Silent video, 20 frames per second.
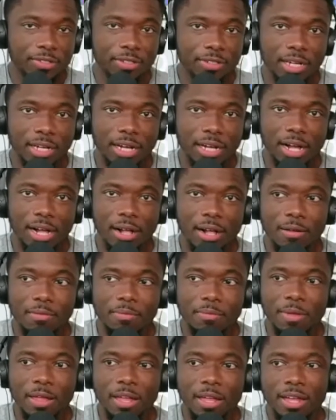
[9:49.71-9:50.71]
Um,
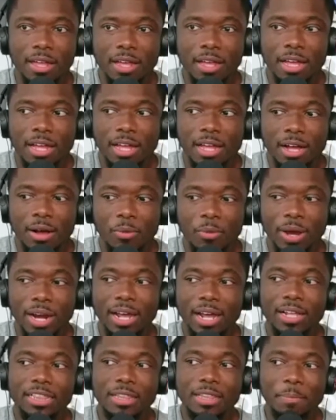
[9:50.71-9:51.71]
what I
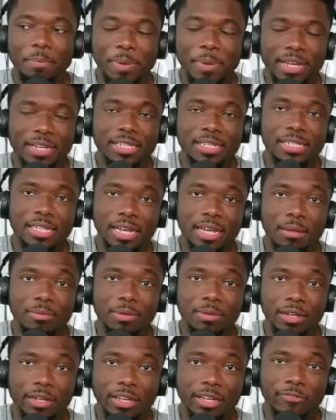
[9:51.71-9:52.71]
the biggest thing I'm
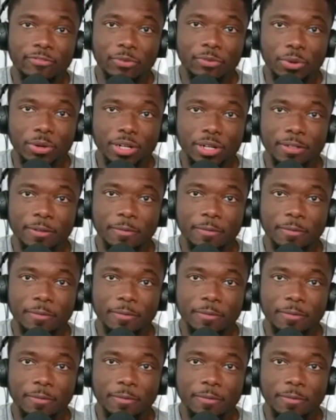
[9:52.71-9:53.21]
looking for